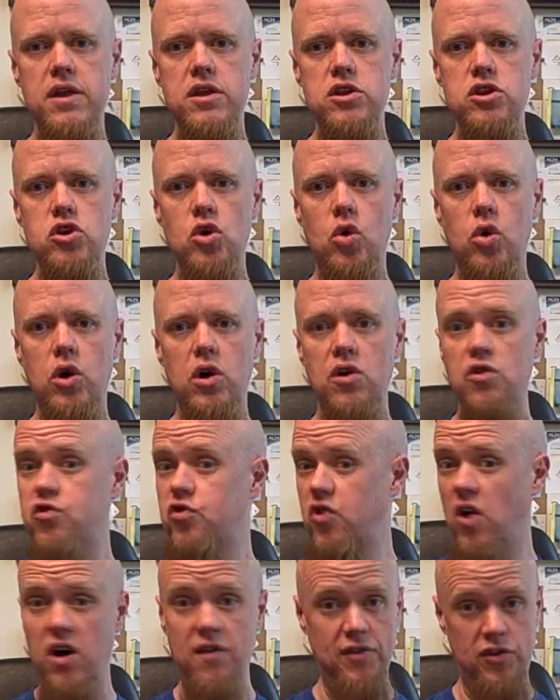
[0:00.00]
your
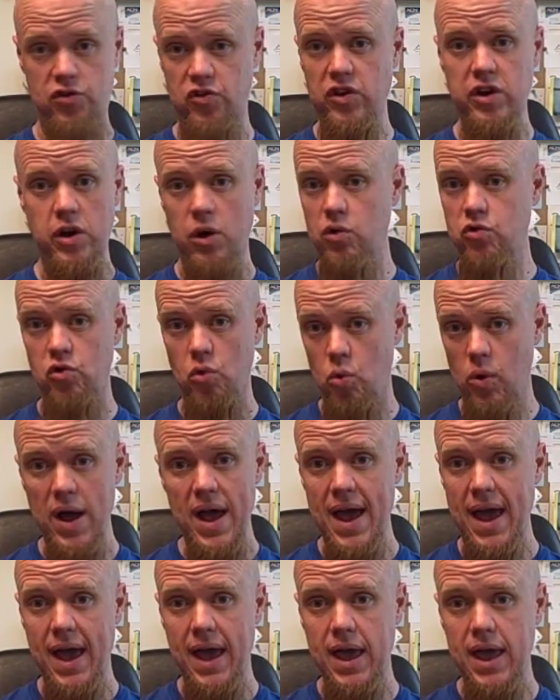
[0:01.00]
solvency goes
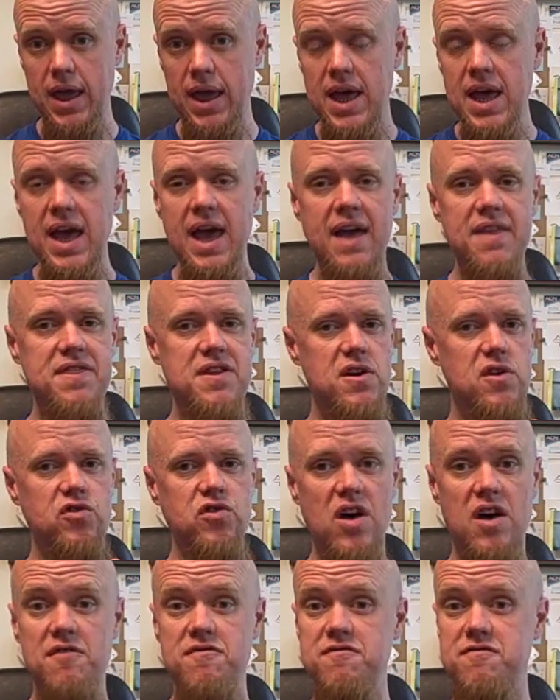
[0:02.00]
away, and
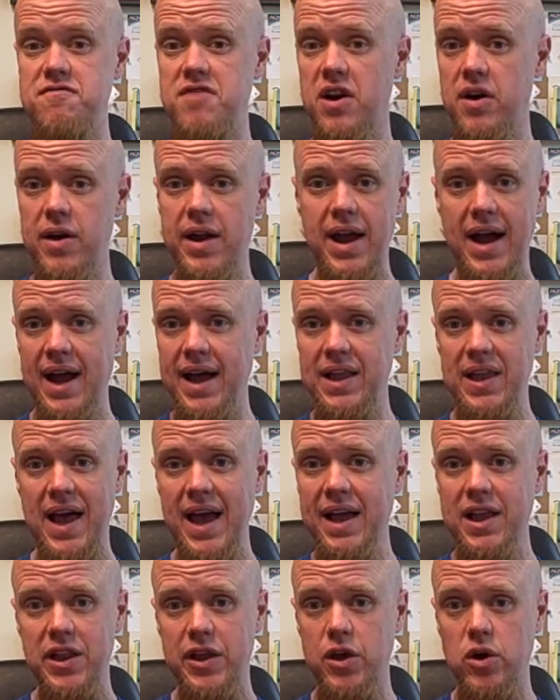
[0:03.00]
there's a very high
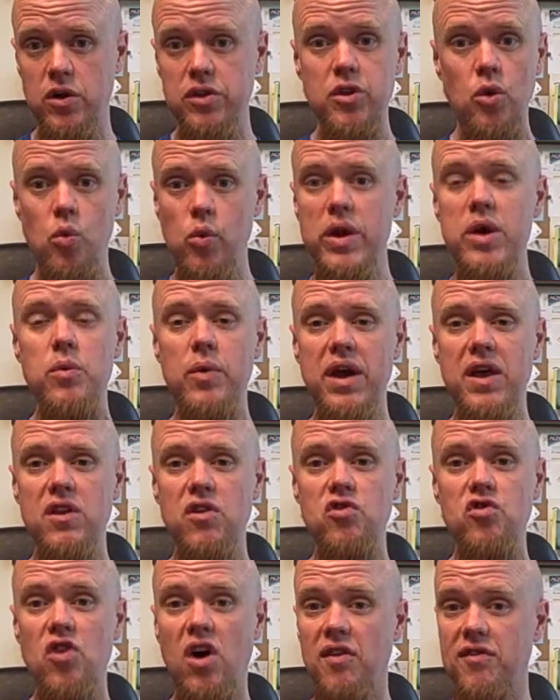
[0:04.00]
likelihood that we win a
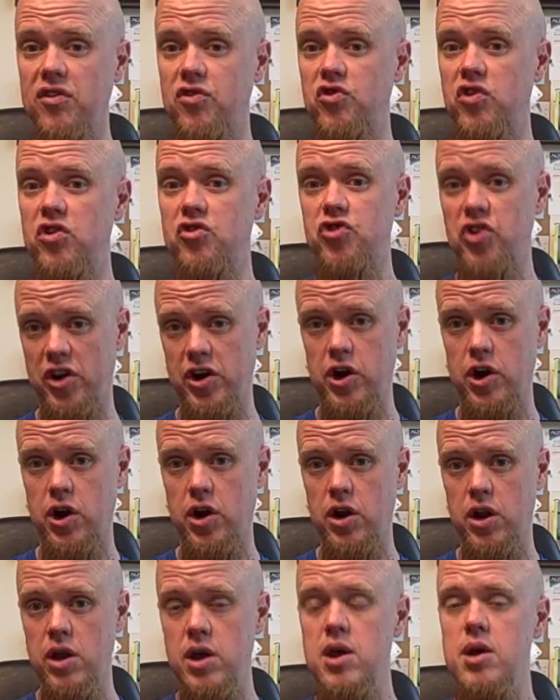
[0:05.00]
solvency
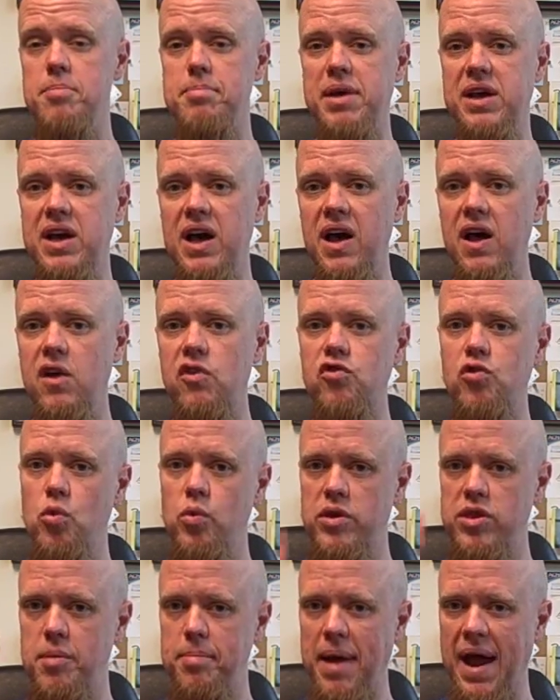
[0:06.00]
turn. Because
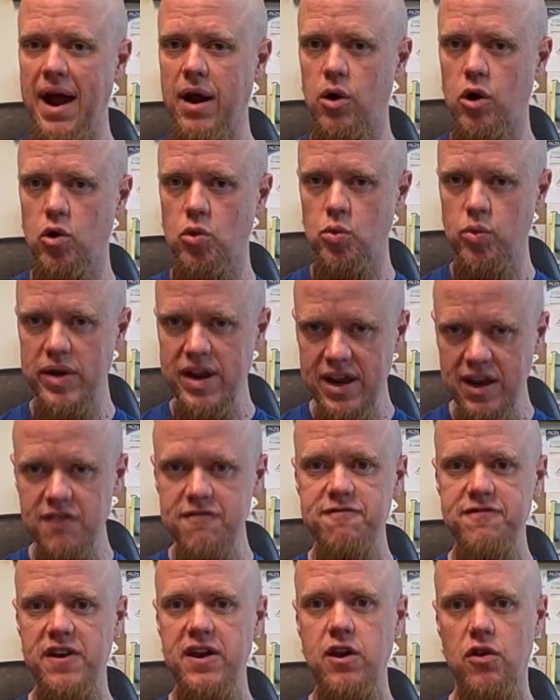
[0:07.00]
when the power
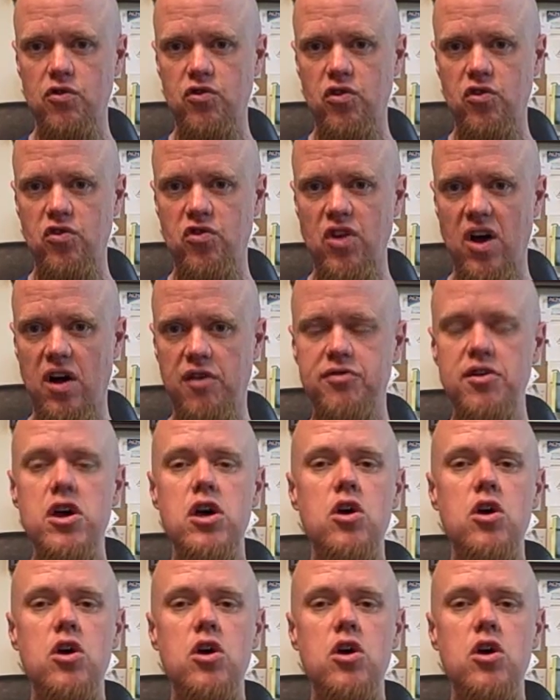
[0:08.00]
reconfigures itself,